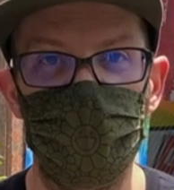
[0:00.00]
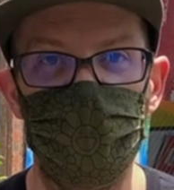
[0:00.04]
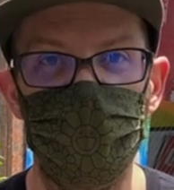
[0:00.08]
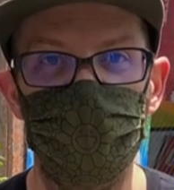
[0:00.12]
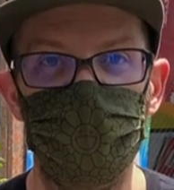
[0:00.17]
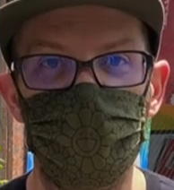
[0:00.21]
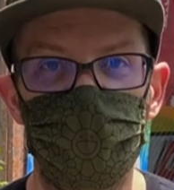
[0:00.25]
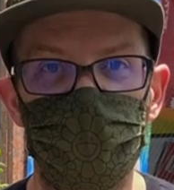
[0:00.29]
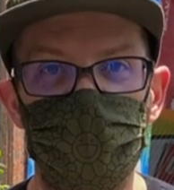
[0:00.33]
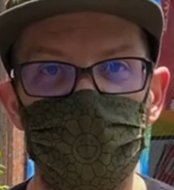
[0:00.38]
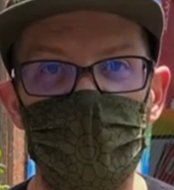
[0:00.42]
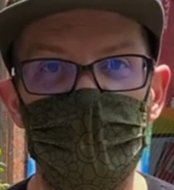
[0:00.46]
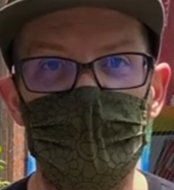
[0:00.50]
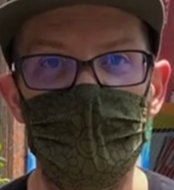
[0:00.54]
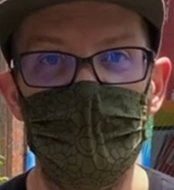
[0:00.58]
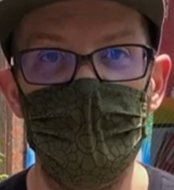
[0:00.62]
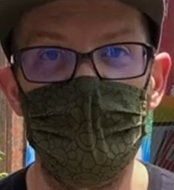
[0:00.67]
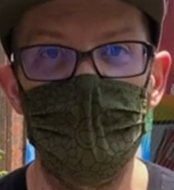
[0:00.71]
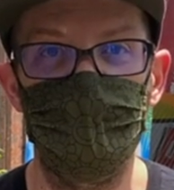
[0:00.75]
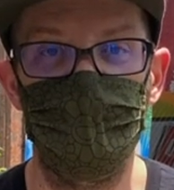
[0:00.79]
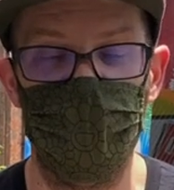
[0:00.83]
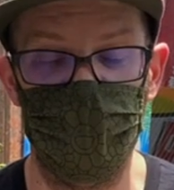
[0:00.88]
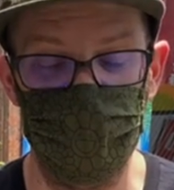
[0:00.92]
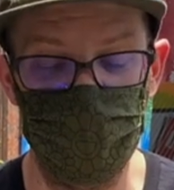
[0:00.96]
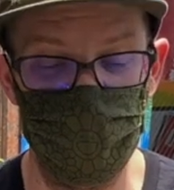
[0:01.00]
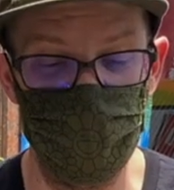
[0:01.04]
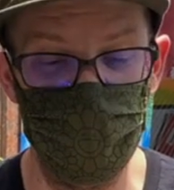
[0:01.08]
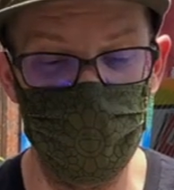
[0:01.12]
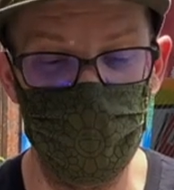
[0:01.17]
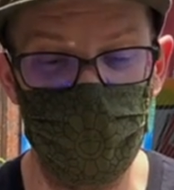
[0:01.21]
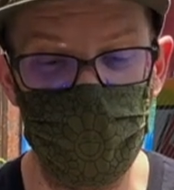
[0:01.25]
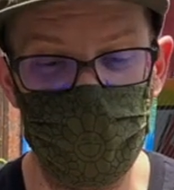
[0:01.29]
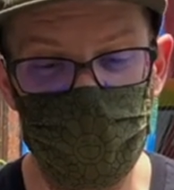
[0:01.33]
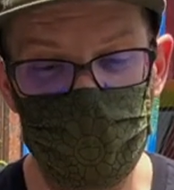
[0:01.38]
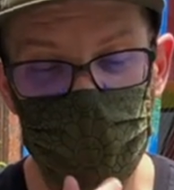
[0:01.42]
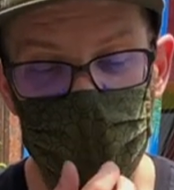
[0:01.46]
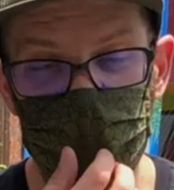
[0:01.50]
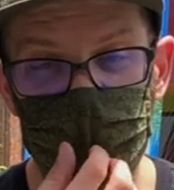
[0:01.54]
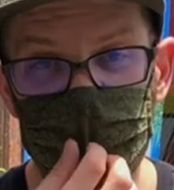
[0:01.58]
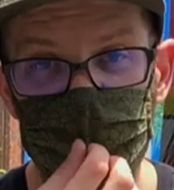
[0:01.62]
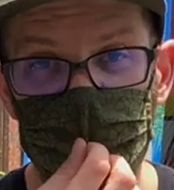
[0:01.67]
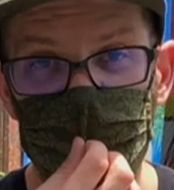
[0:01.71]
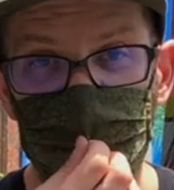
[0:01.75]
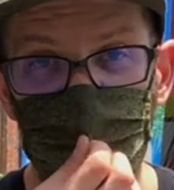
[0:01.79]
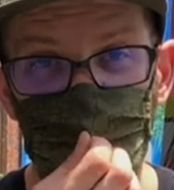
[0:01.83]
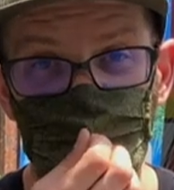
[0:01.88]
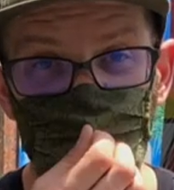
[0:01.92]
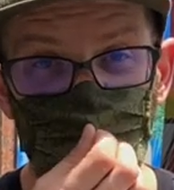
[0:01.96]
cameras. But I do miss it,
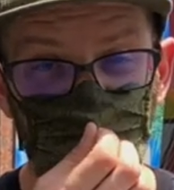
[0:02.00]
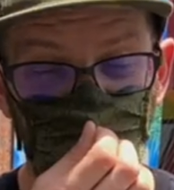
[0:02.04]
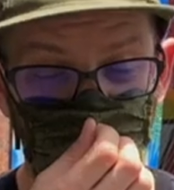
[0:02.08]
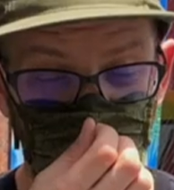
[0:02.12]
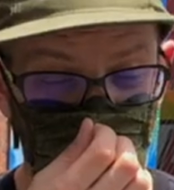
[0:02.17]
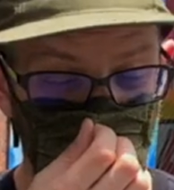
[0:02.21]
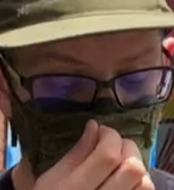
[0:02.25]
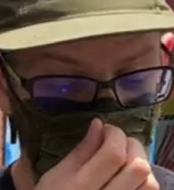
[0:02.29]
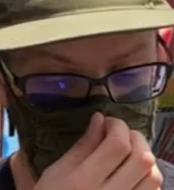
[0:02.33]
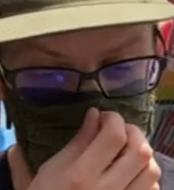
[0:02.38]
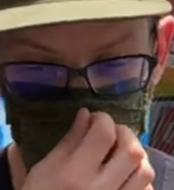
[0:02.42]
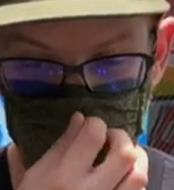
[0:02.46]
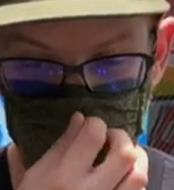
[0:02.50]
and I do,